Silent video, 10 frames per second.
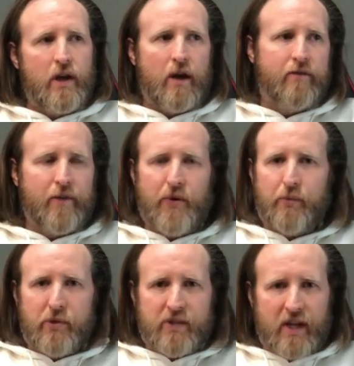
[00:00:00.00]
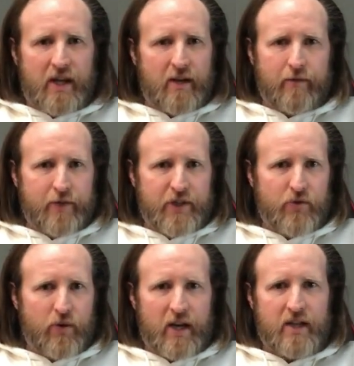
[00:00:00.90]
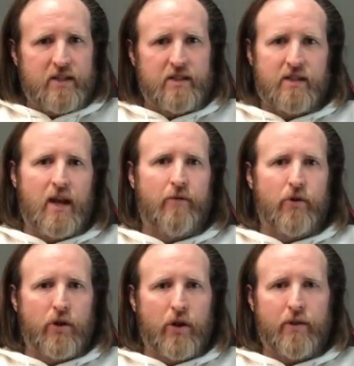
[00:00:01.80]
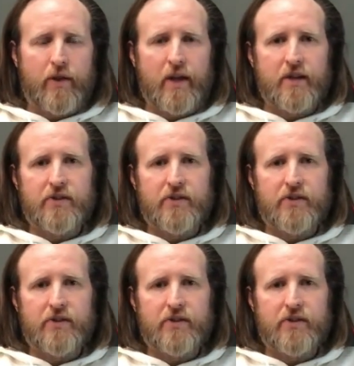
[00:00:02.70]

A 50% inflation rate is never a good thing.